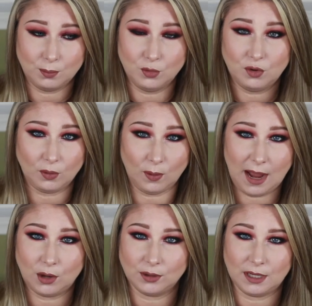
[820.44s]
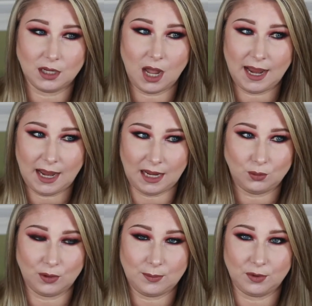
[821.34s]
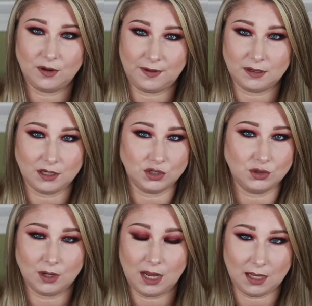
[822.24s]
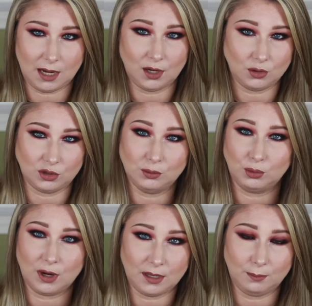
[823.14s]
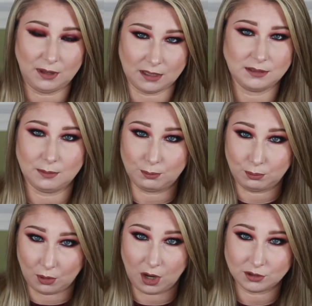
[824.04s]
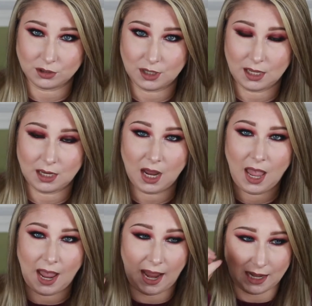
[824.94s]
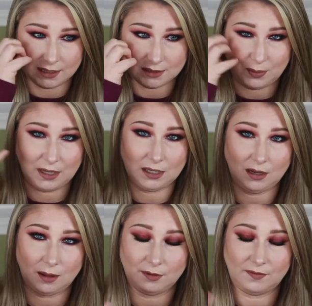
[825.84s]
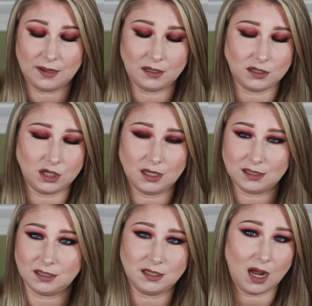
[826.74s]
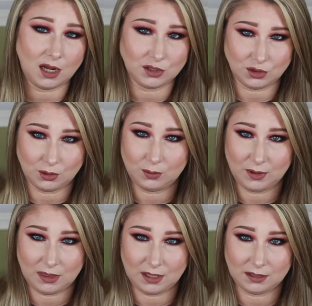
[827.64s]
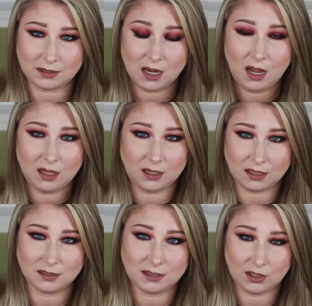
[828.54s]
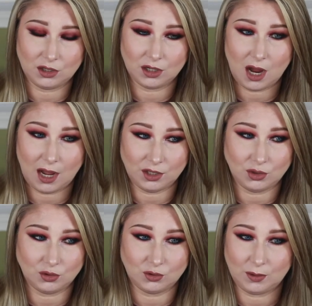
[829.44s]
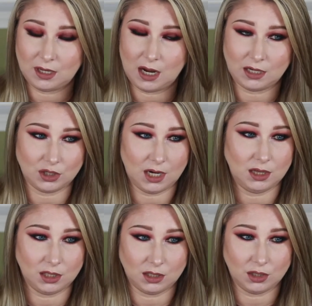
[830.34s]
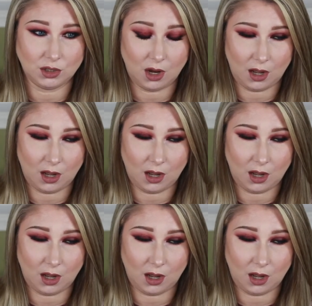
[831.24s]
move around. Like I hate when I put a foundation on and then I go to blend some bronzer in and it's picking up the foundation. It did not do it with this. The concealer I used with it, I tried the